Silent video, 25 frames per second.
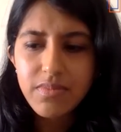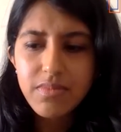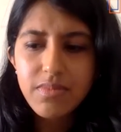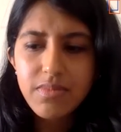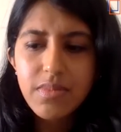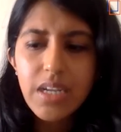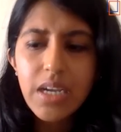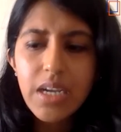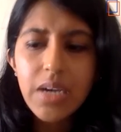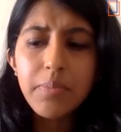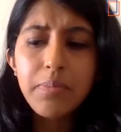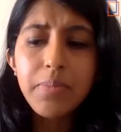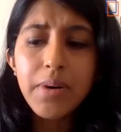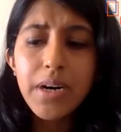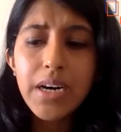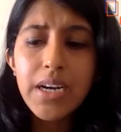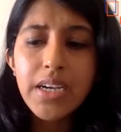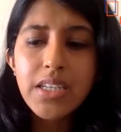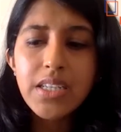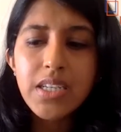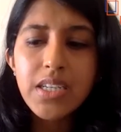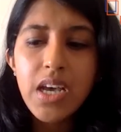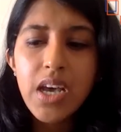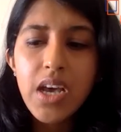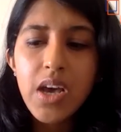Right.
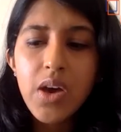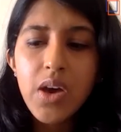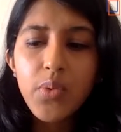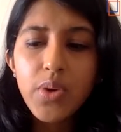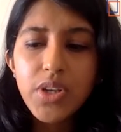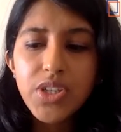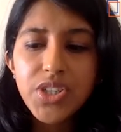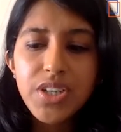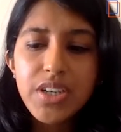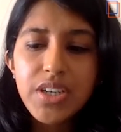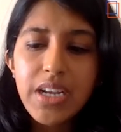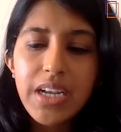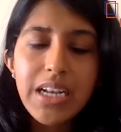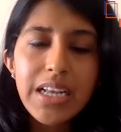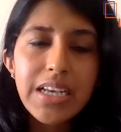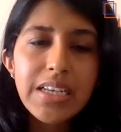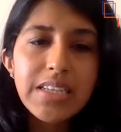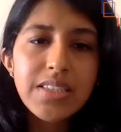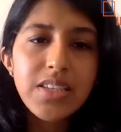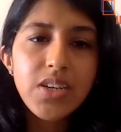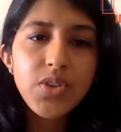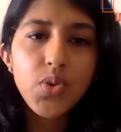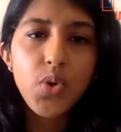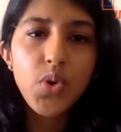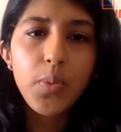But when she
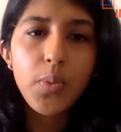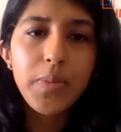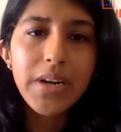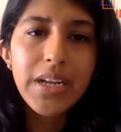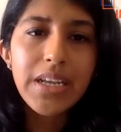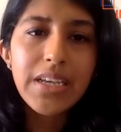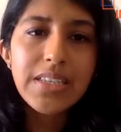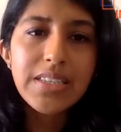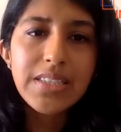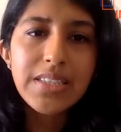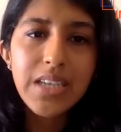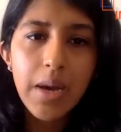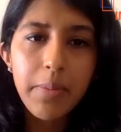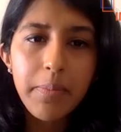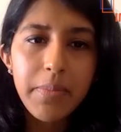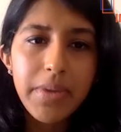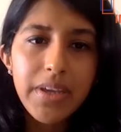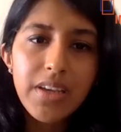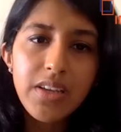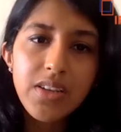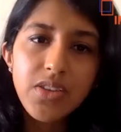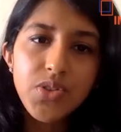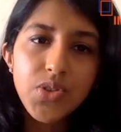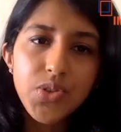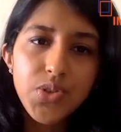realized that nobody is coming
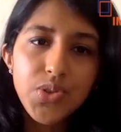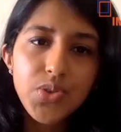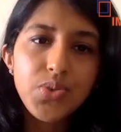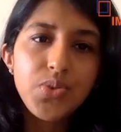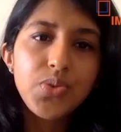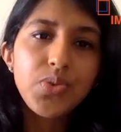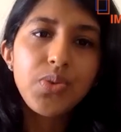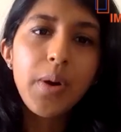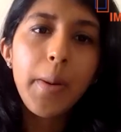in to